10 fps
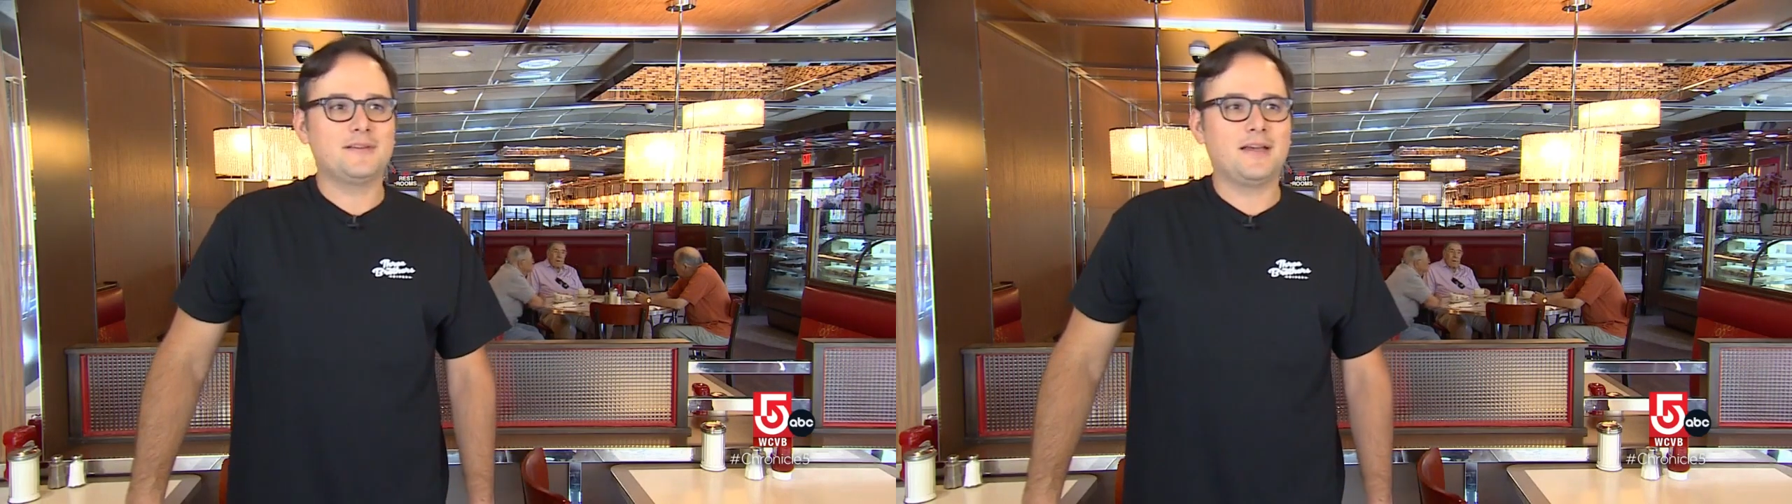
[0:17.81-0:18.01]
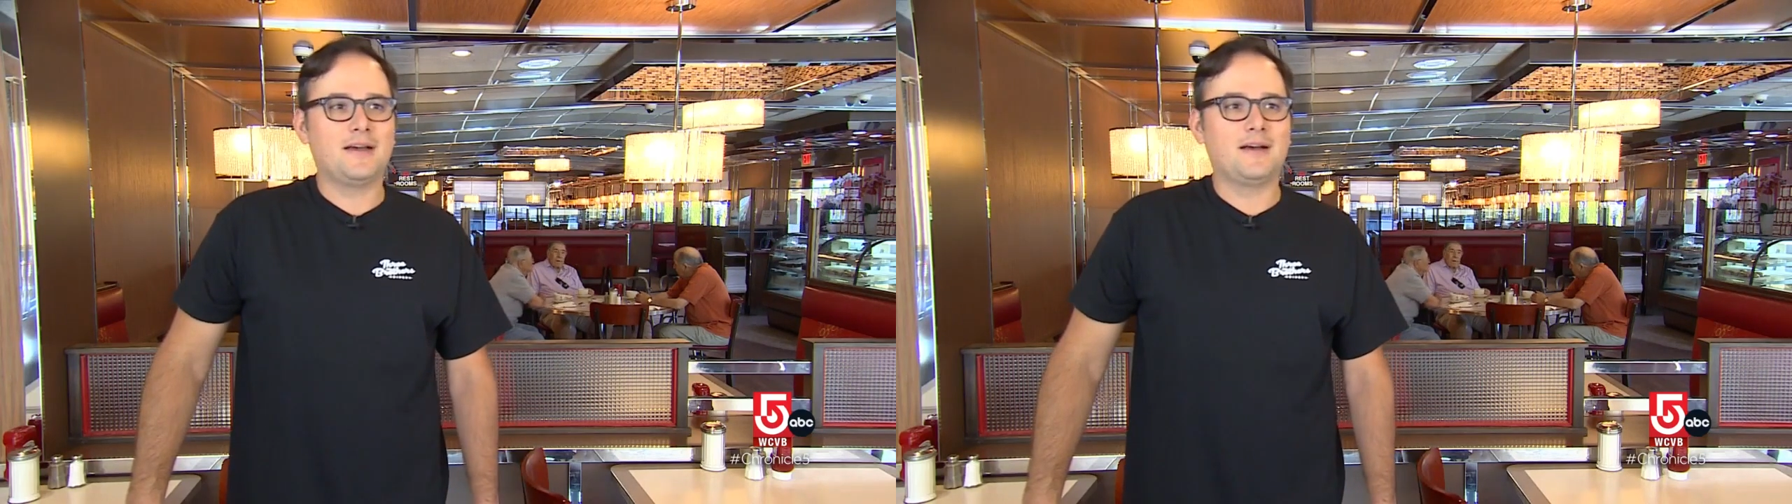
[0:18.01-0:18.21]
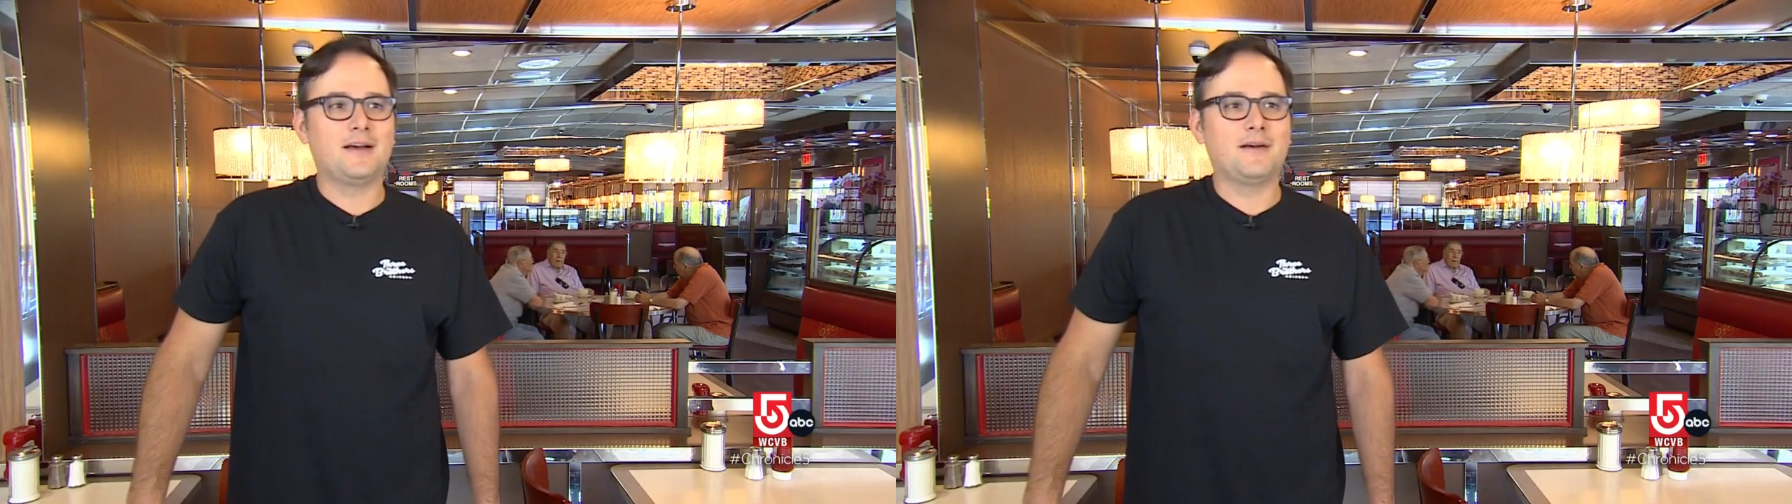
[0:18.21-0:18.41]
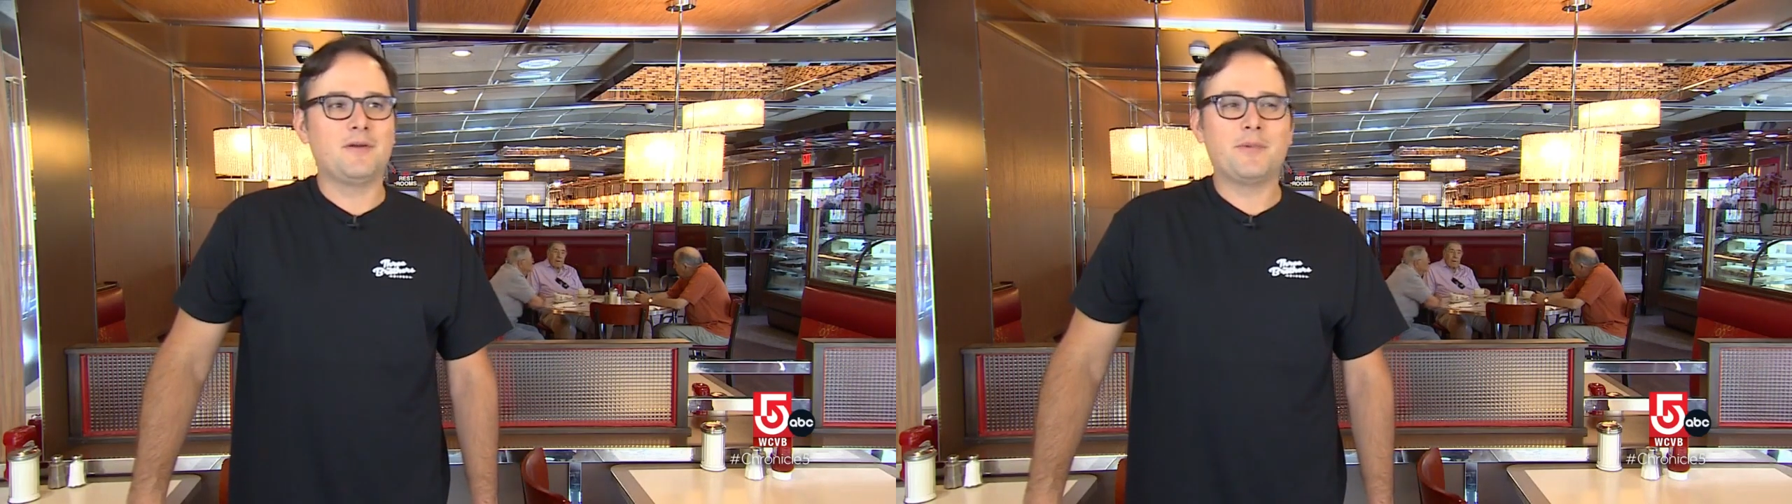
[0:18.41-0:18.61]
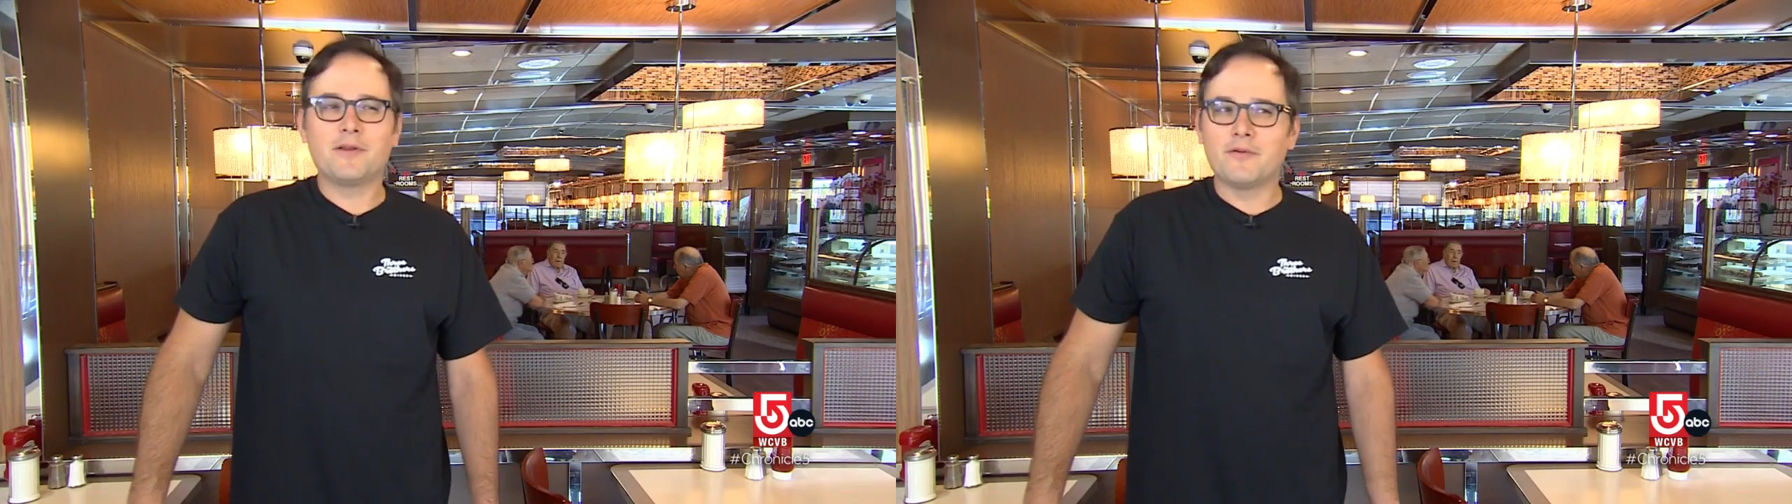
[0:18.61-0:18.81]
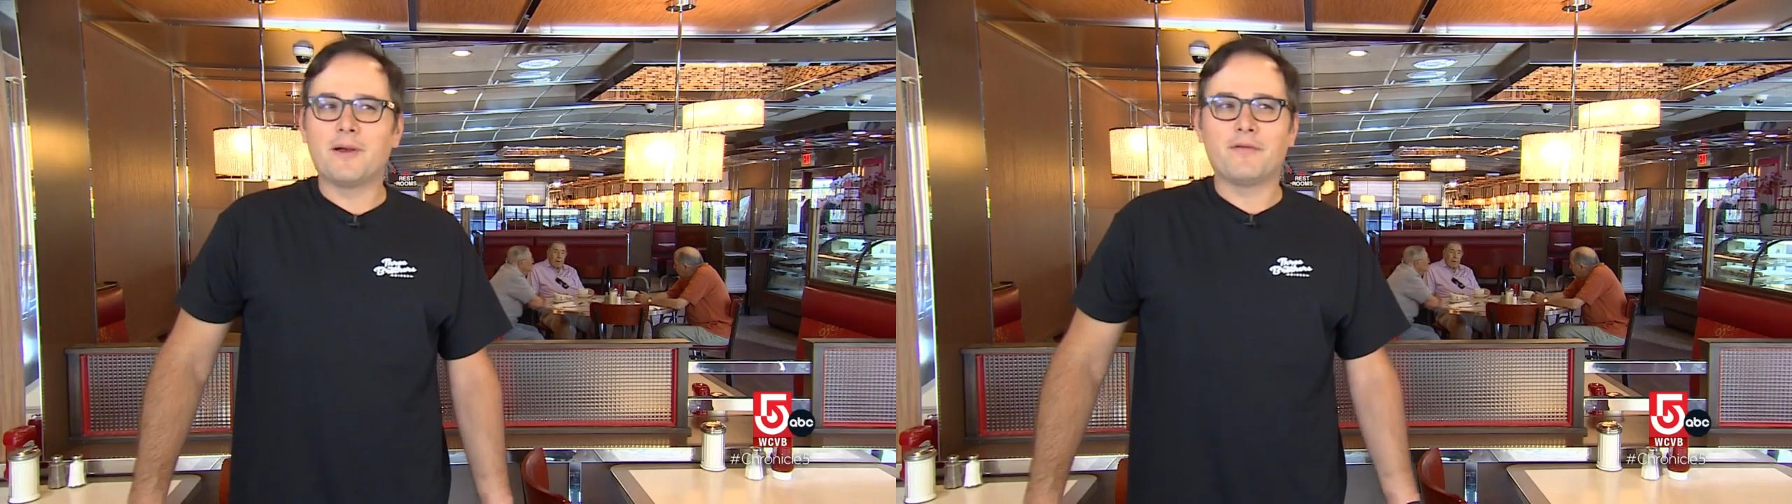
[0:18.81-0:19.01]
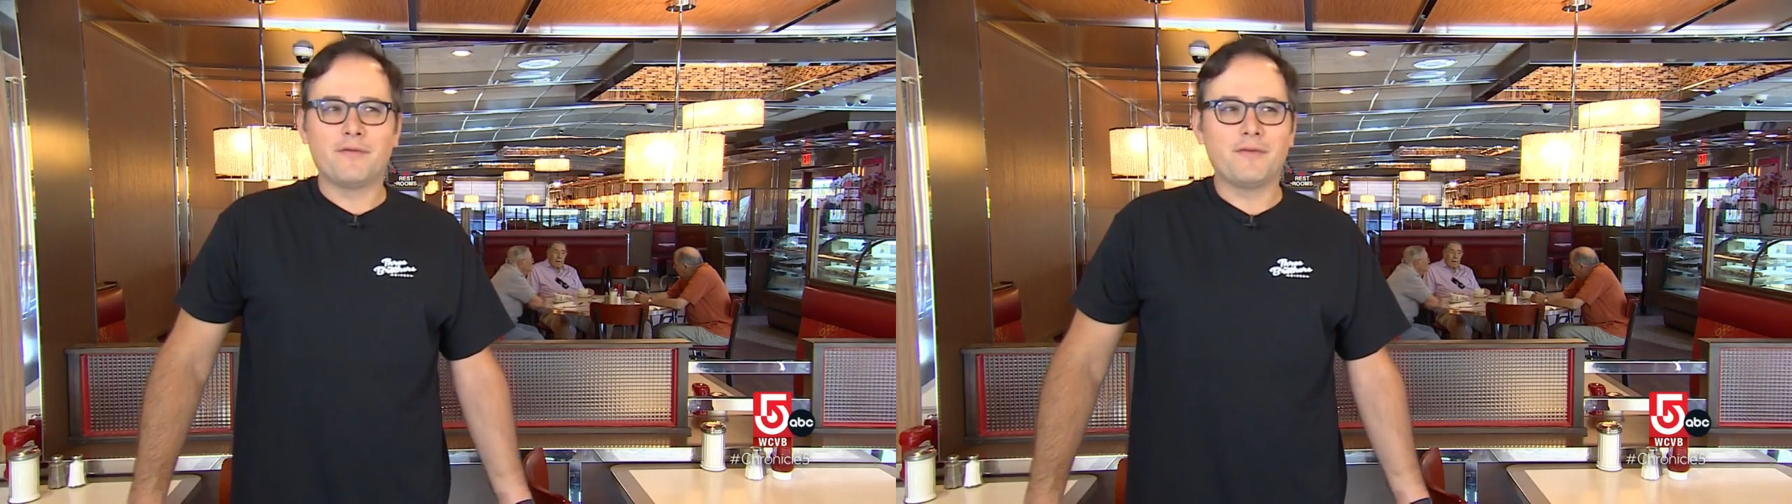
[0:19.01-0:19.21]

Uh, we've been here about